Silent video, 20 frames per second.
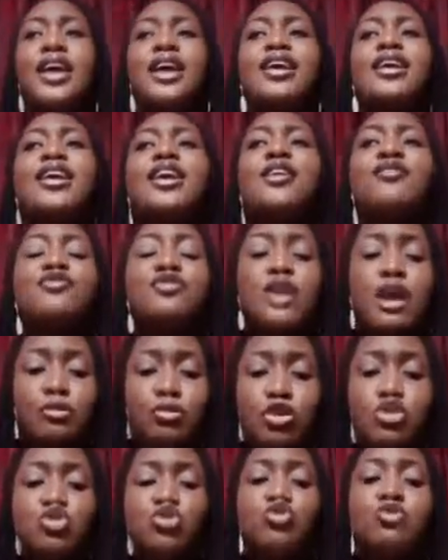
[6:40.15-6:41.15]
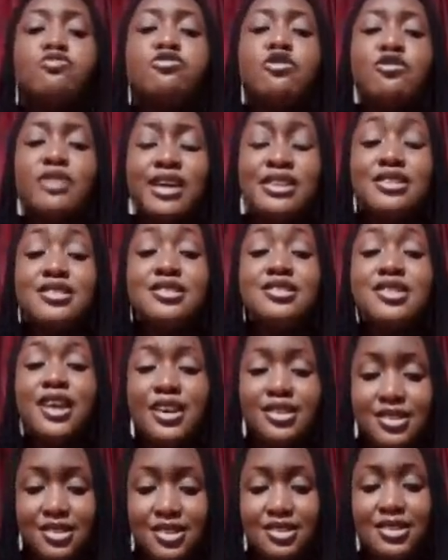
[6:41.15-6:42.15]
Give them. Most school provide this
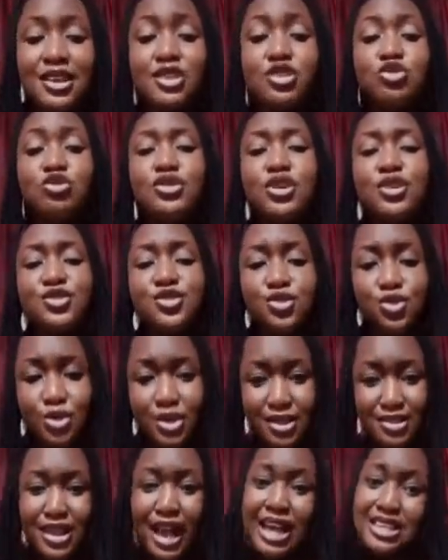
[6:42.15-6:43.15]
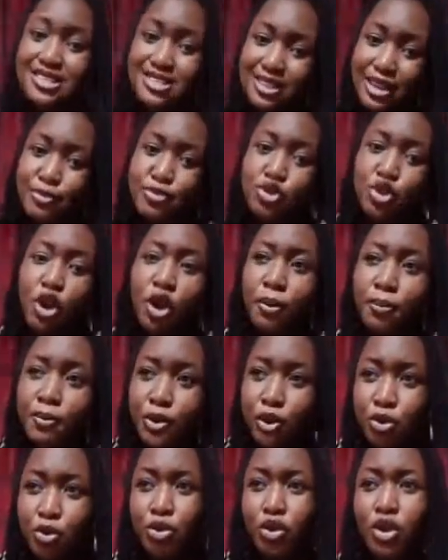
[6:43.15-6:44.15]
text. They sell it to their students. Ask them to help you.